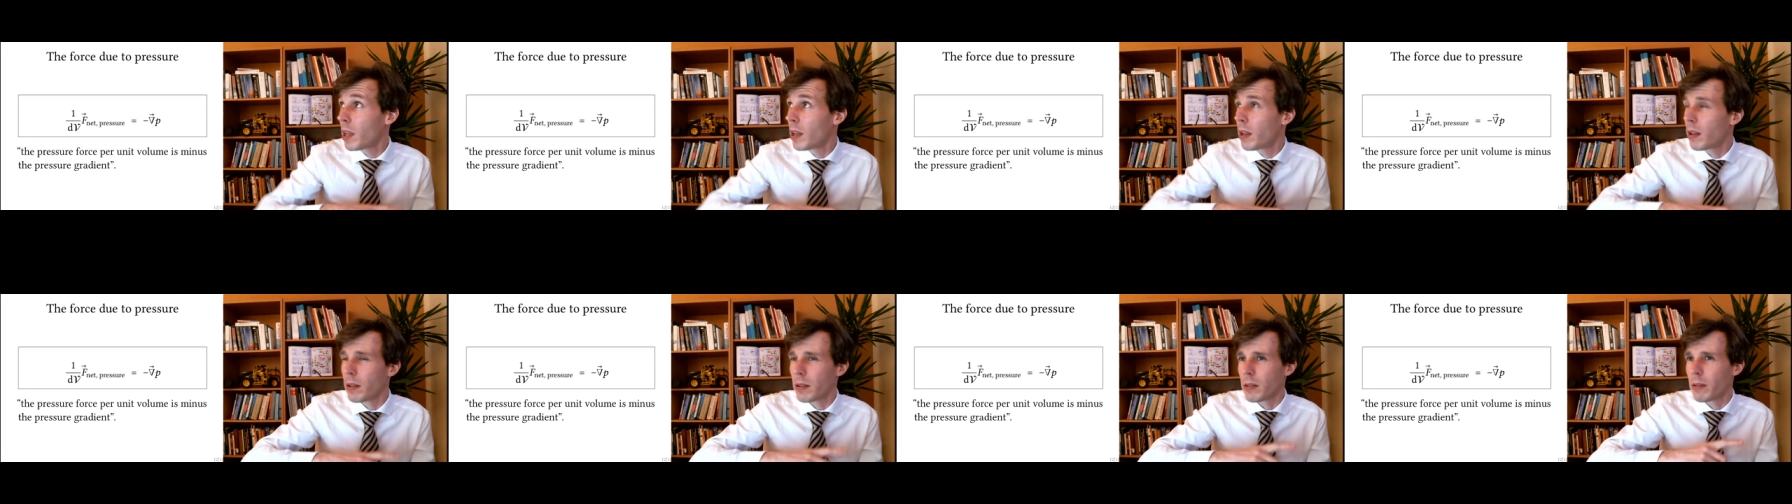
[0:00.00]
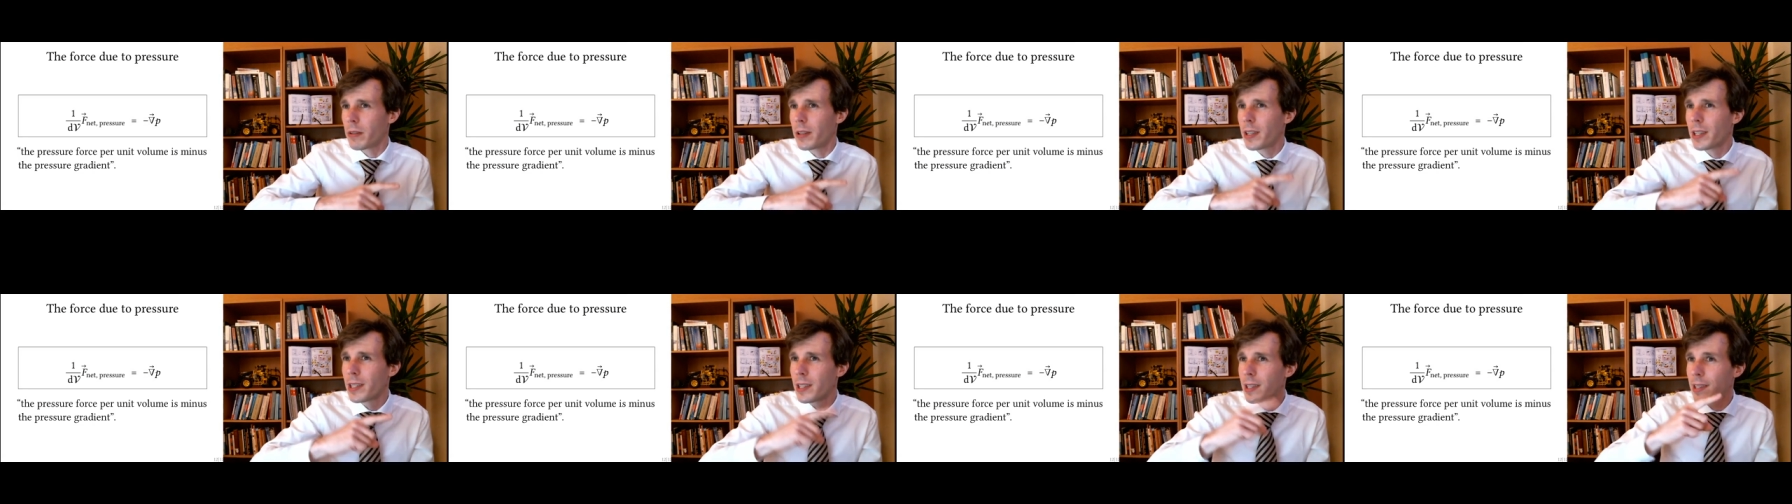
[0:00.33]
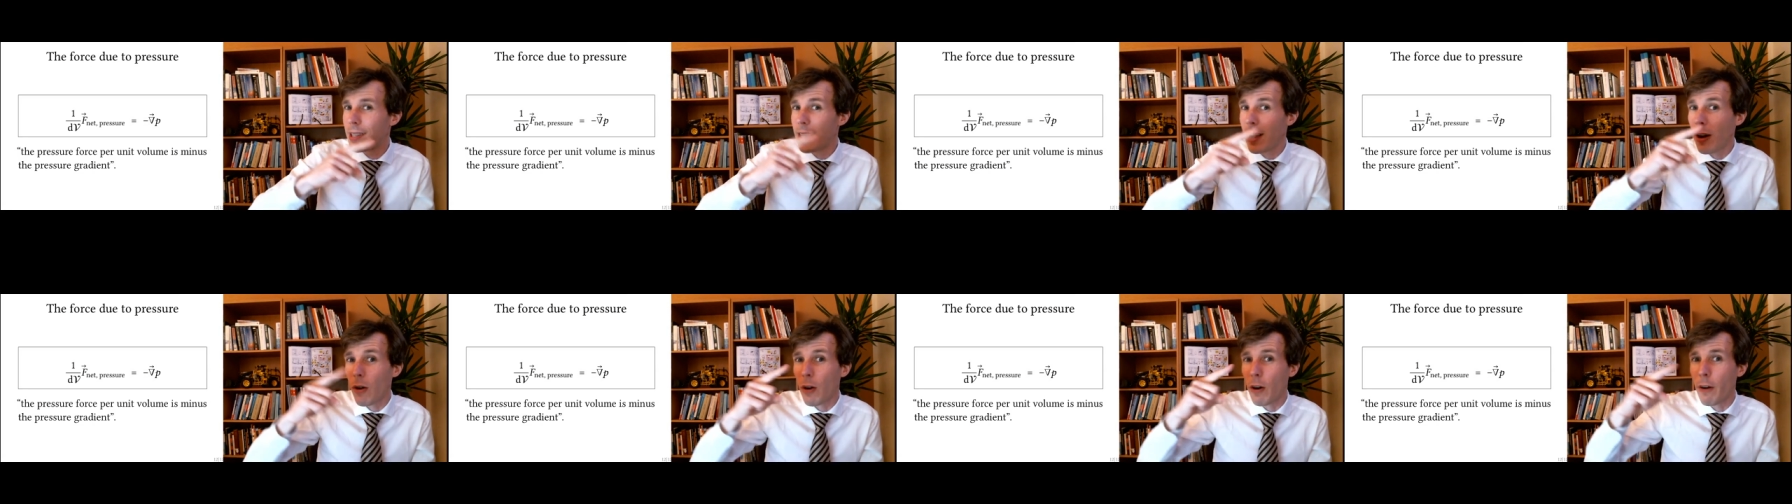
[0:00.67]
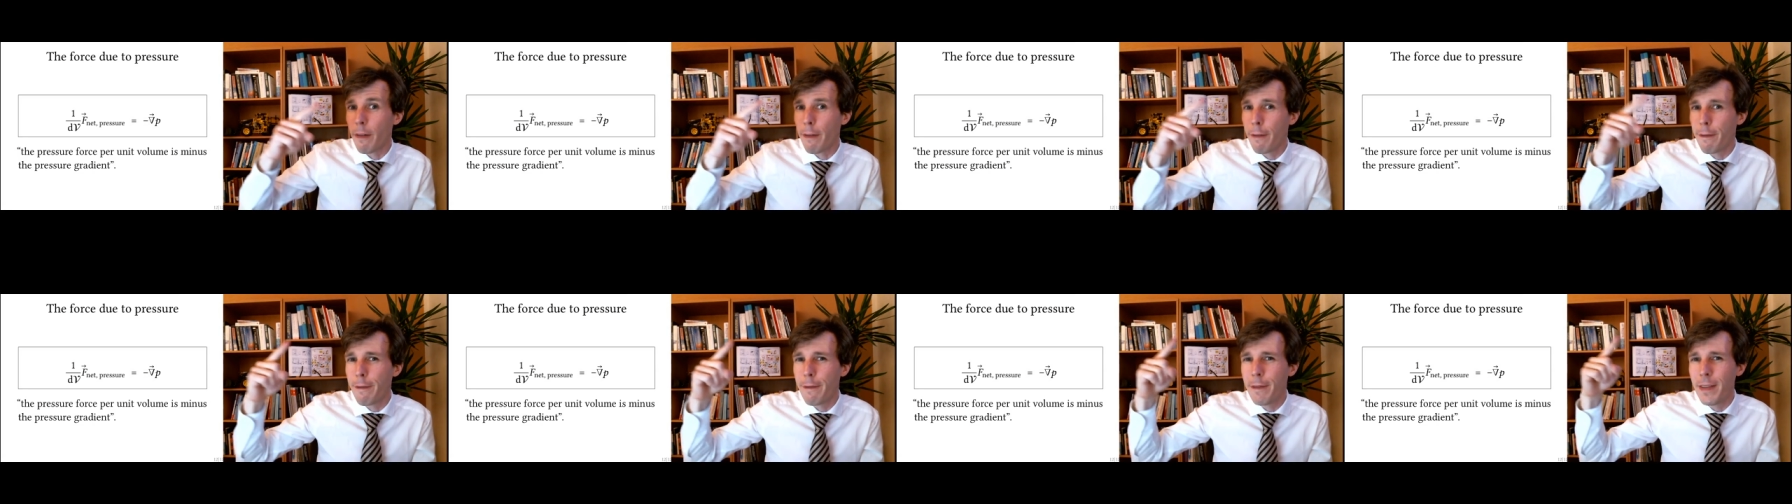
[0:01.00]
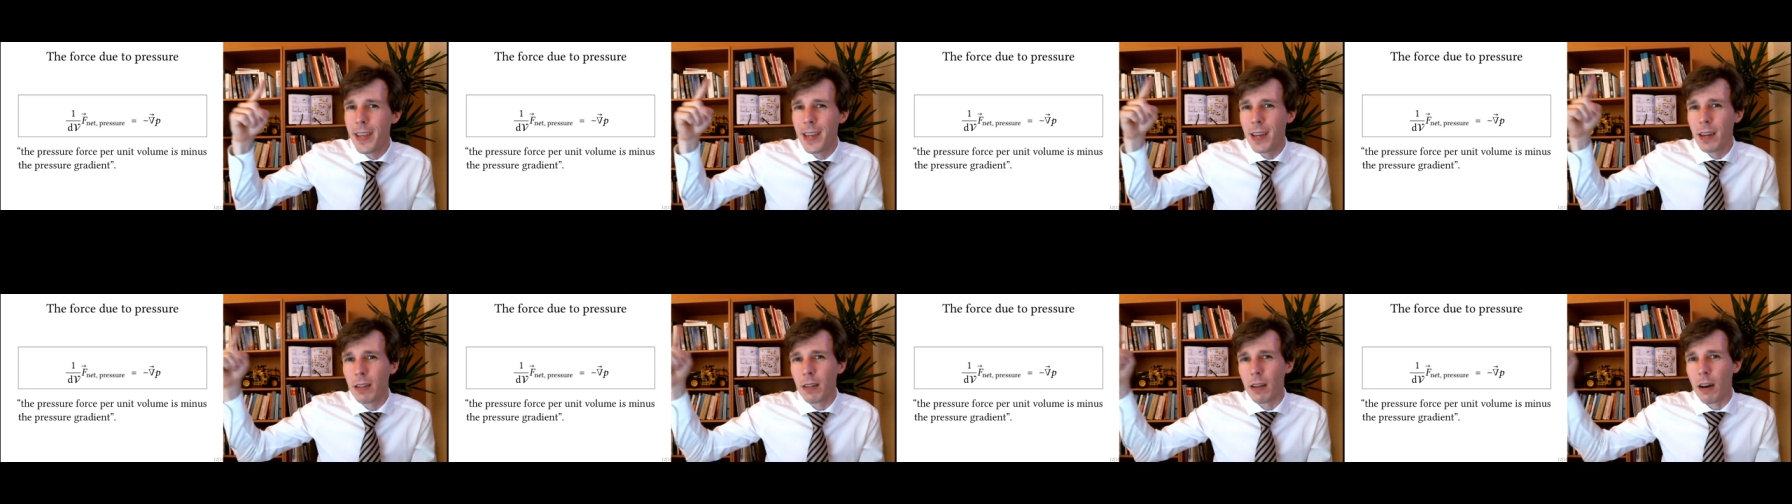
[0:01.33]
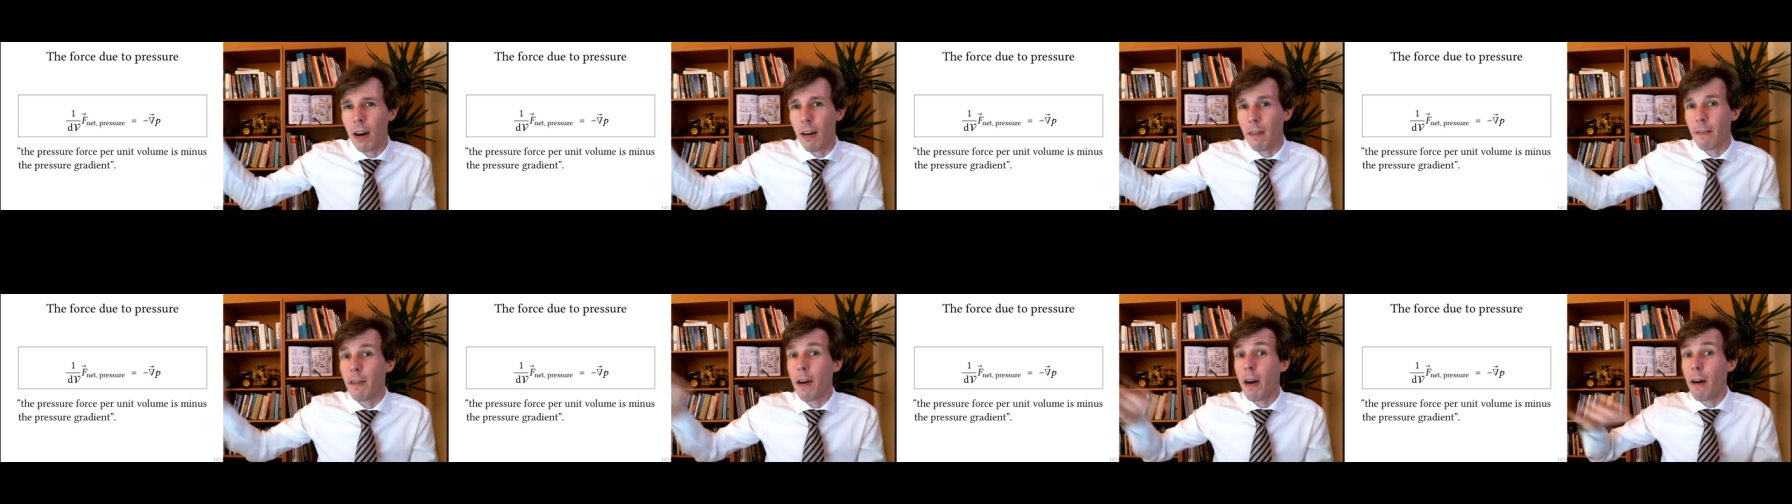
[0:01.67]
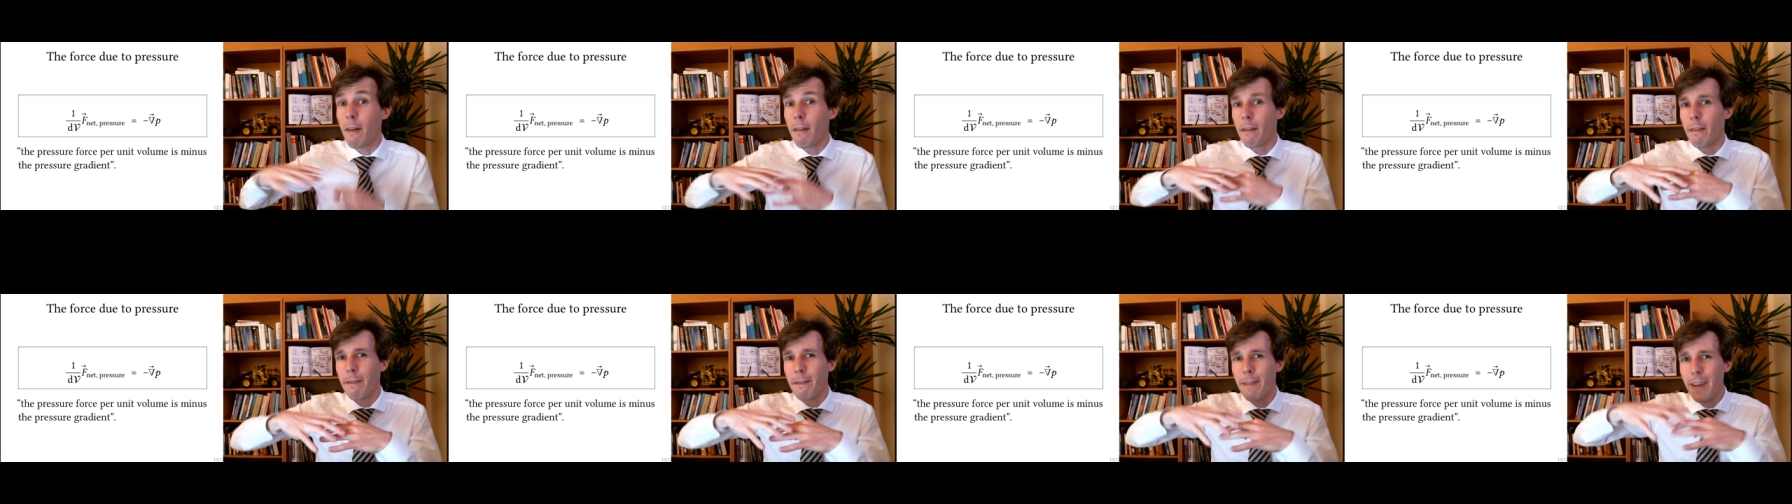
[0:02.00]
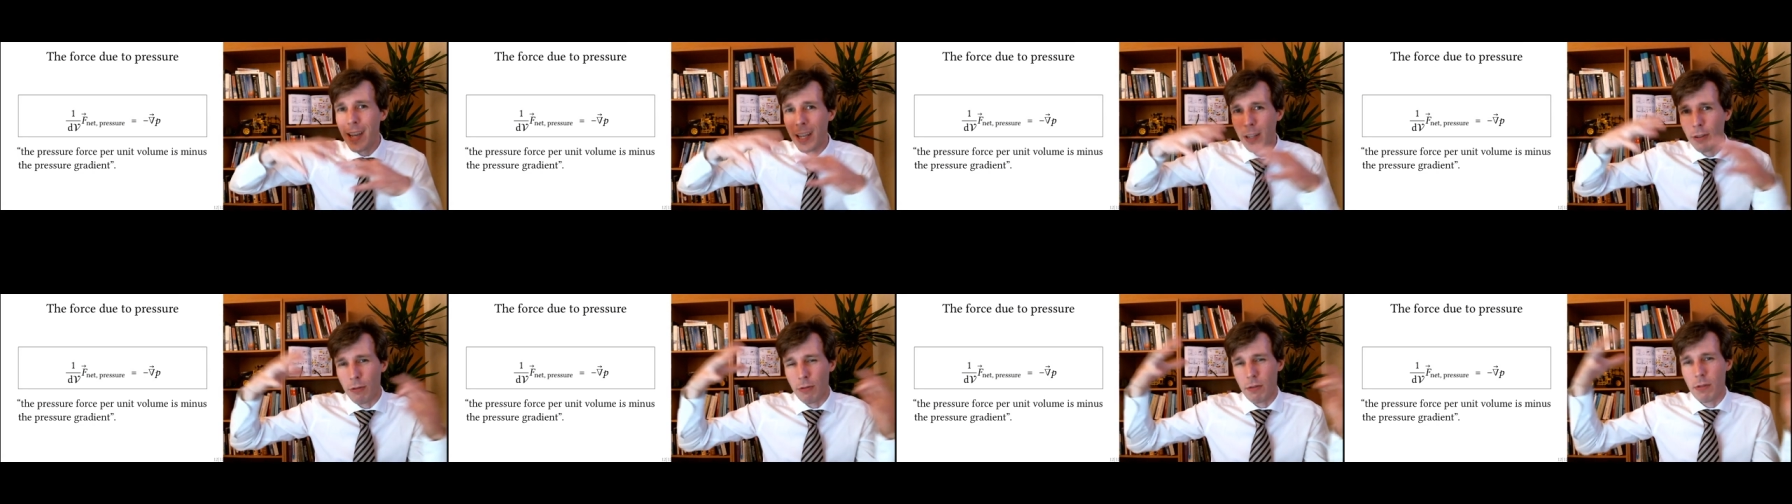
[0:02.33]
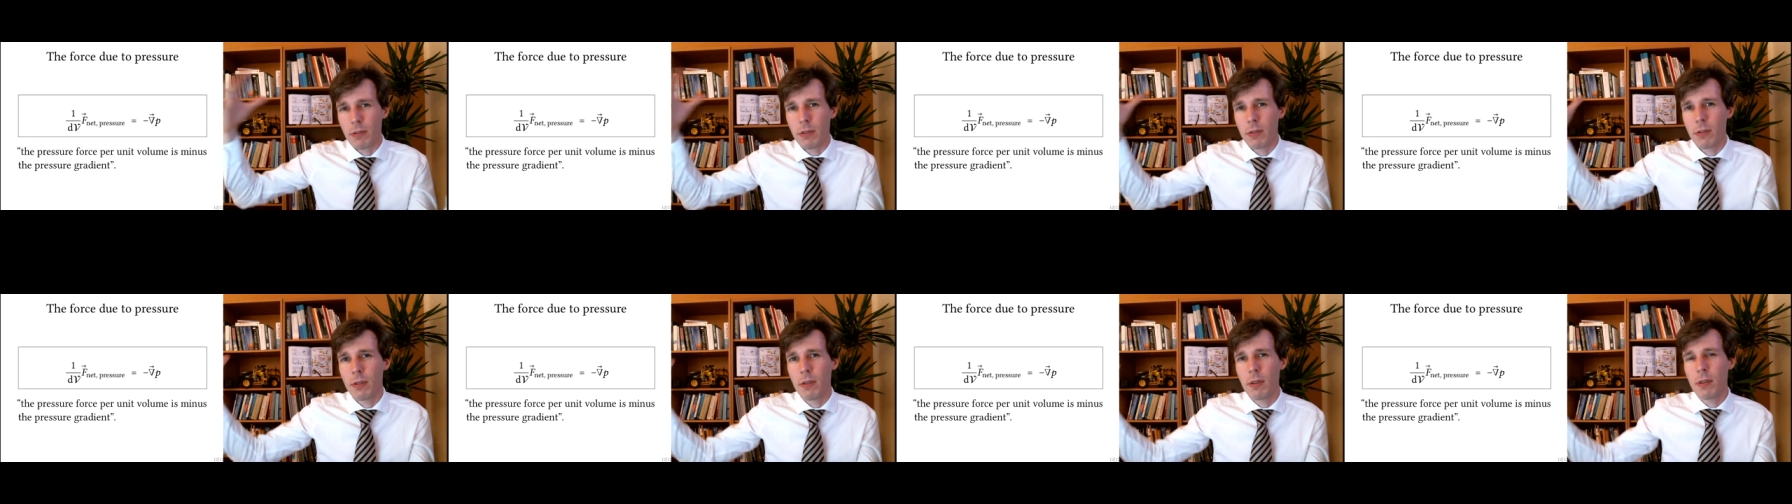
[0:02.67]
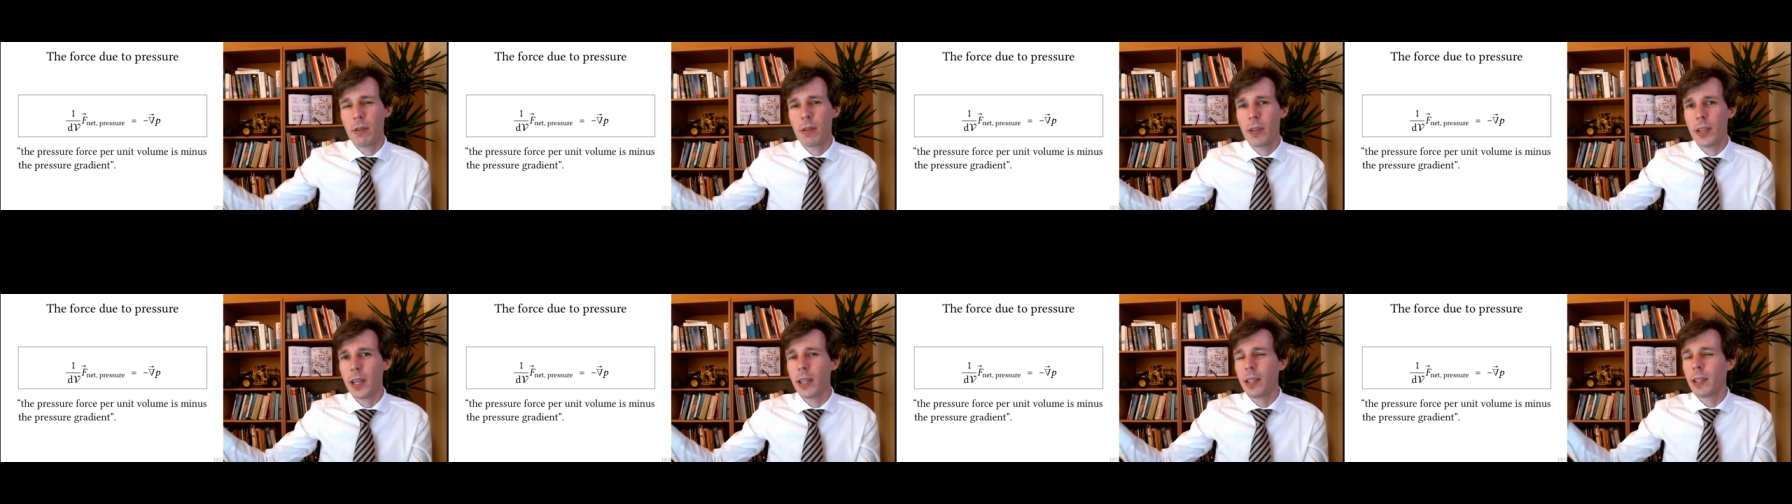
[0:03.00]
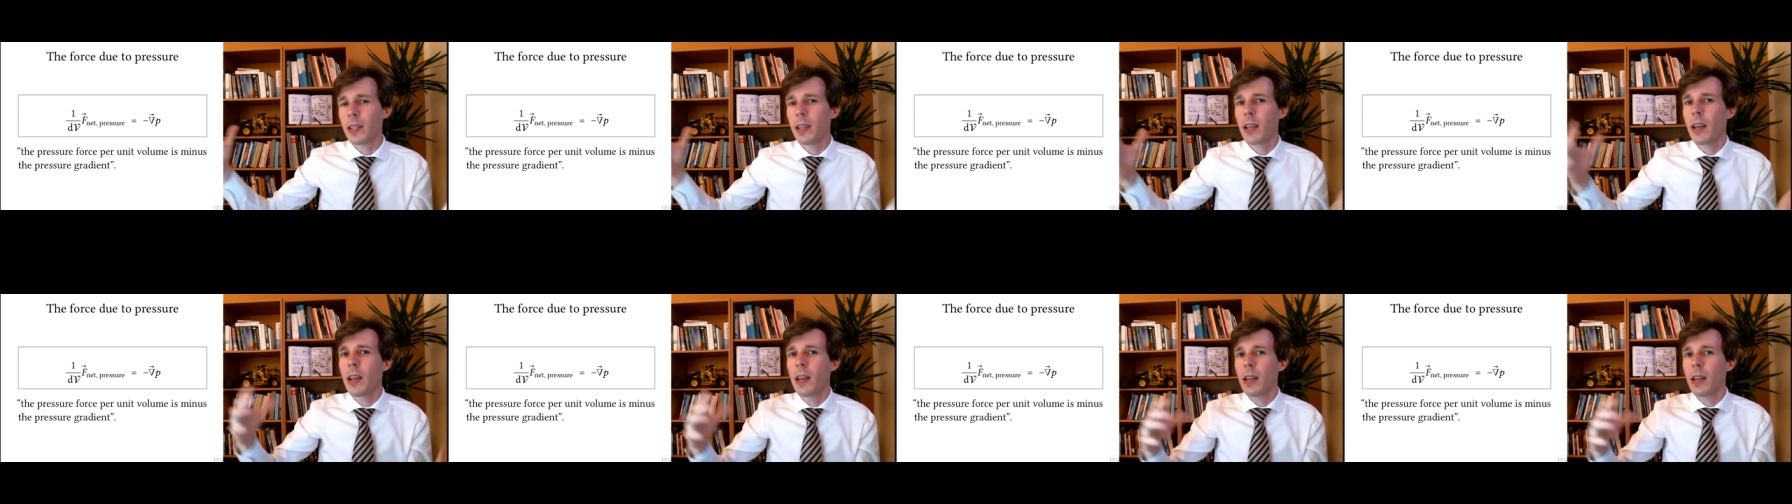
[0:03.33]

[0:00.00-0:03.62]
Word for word: So this is now a field of vectors, yes?